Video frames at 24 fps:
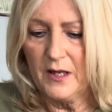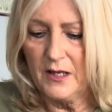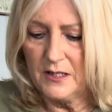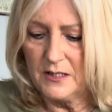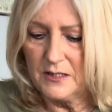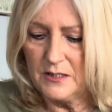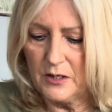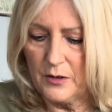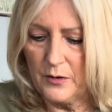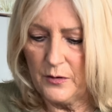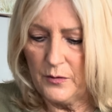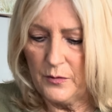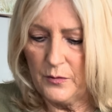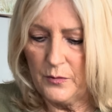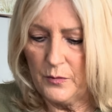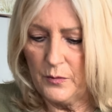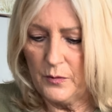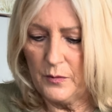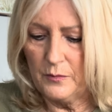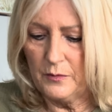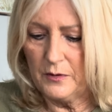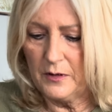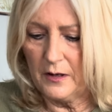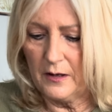
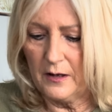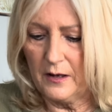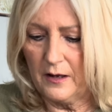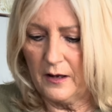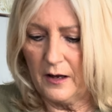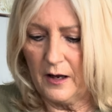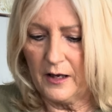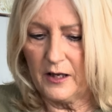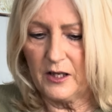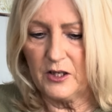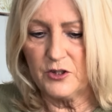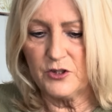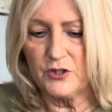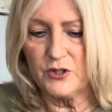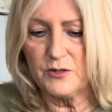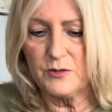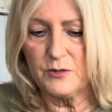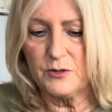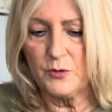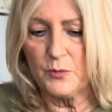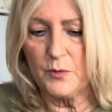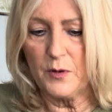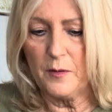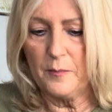So I can just
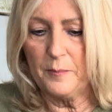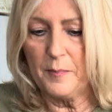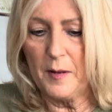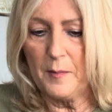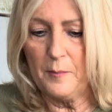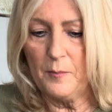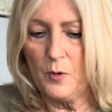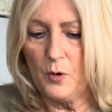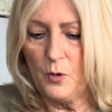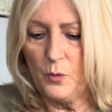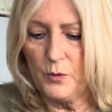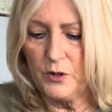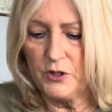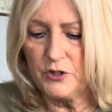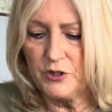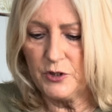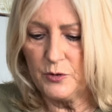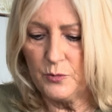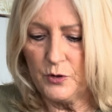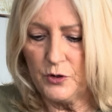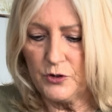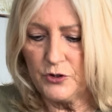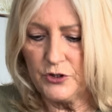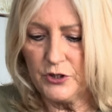do it a bit more
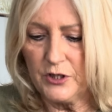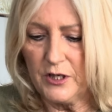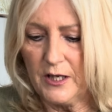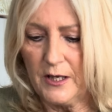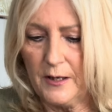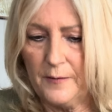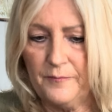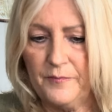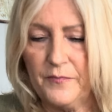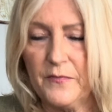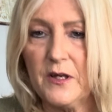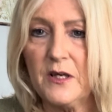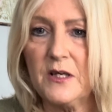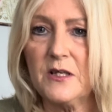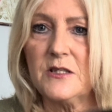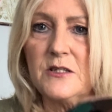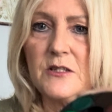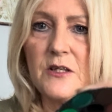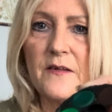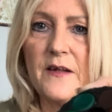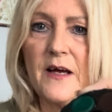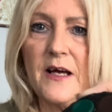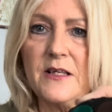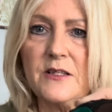wishy-washy.
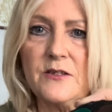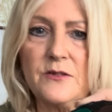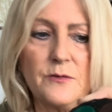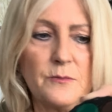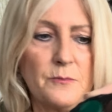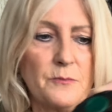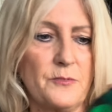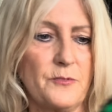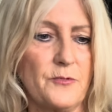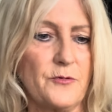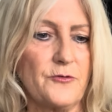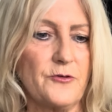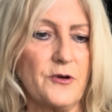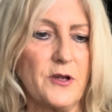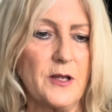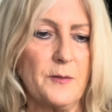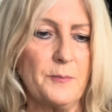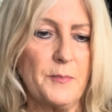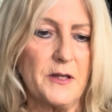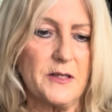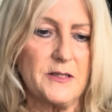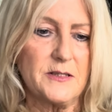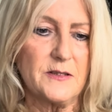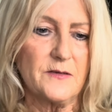So that's 3
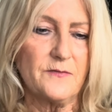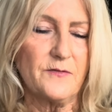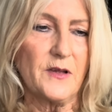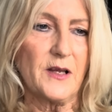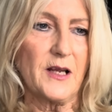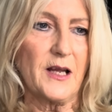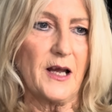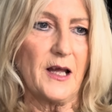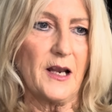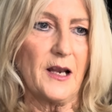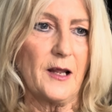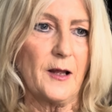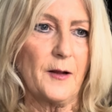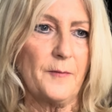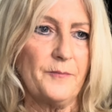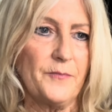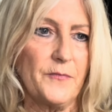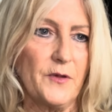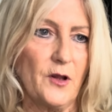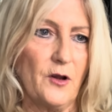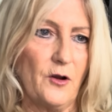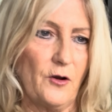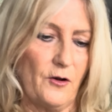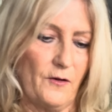bits of the colour
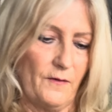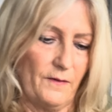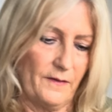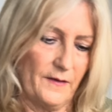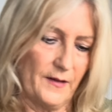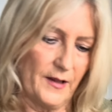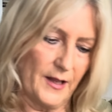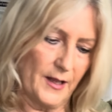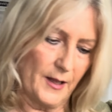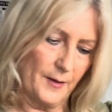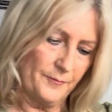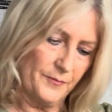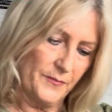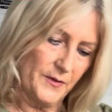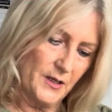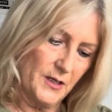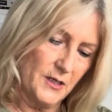on there.